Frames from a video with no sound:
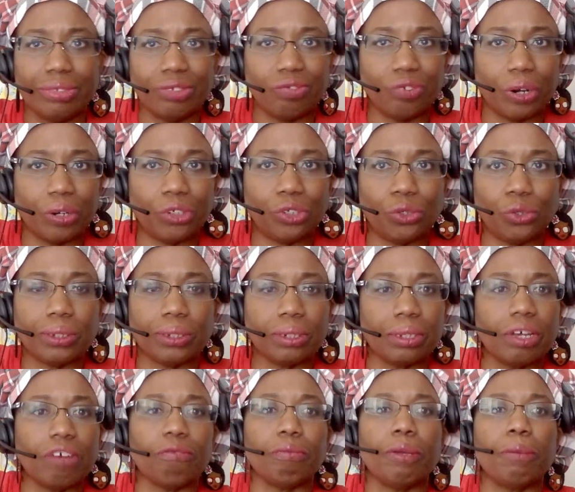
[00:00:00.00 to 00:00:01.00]
far as you trust
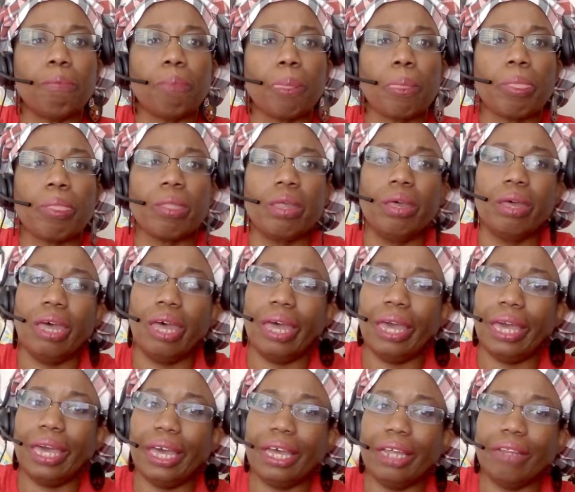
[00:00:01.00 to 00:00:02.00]
the government.
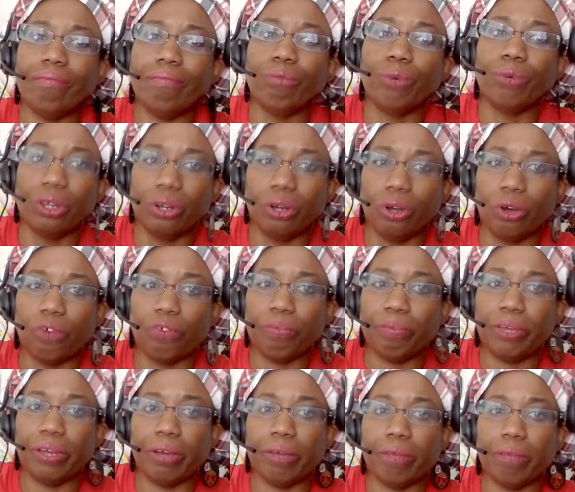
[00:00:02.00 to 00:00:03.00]
And we're going to go from
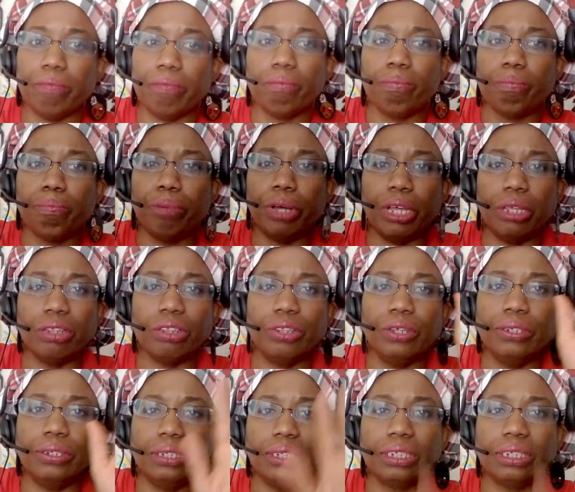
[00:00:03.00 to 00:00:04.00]
there. But
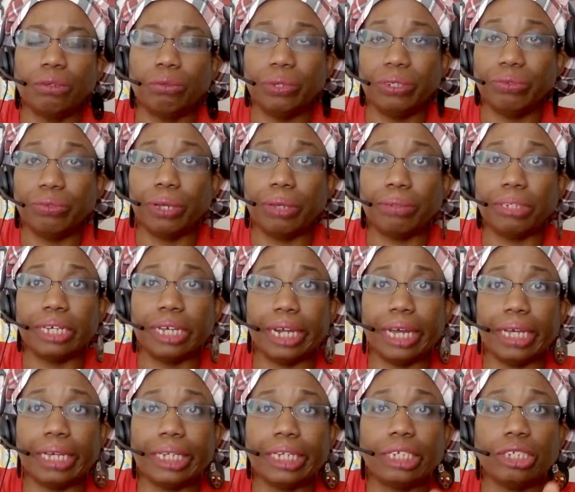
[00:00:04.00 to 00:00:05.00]
this is someone's website
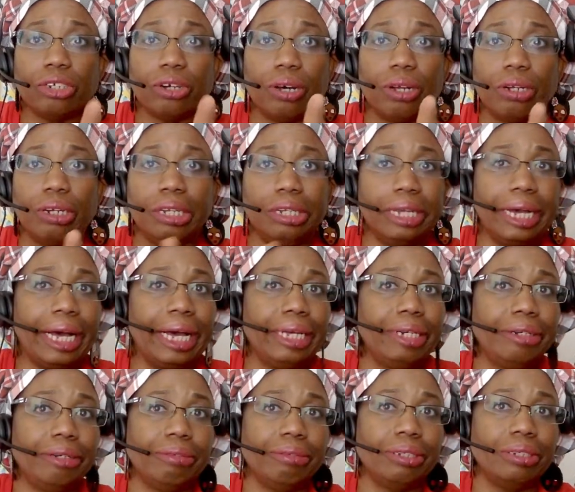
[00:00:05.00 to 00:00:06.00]
I clicked on.
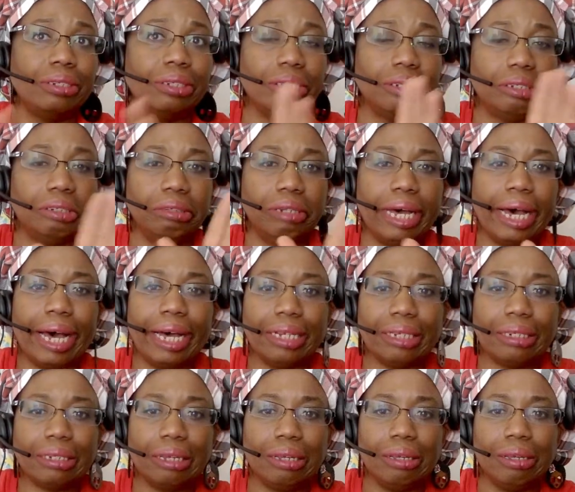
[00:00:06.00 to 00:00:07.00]
This is
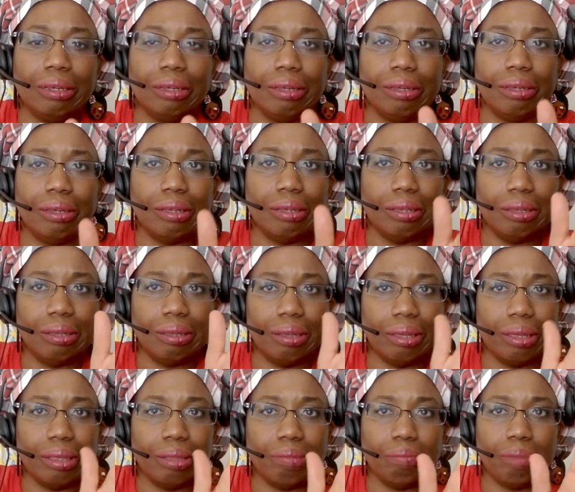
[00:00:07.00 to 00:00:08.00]
not
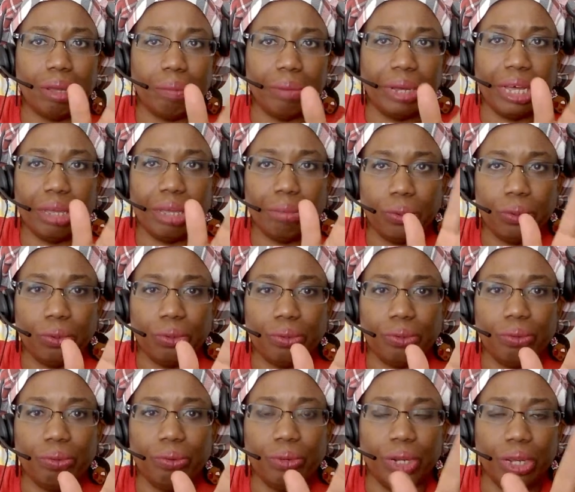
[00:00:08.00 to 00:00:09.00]
my Bible
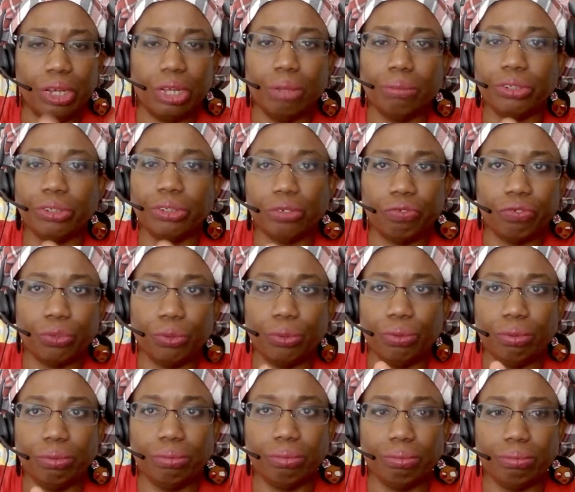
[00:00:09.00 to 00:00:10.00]
when it comes to
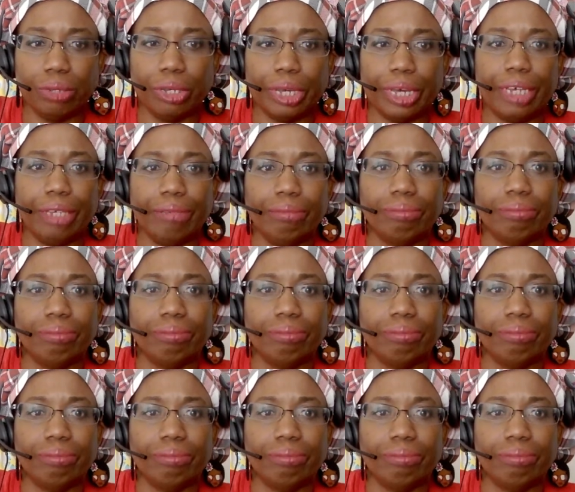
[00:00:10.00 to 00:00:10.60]
food. Okay,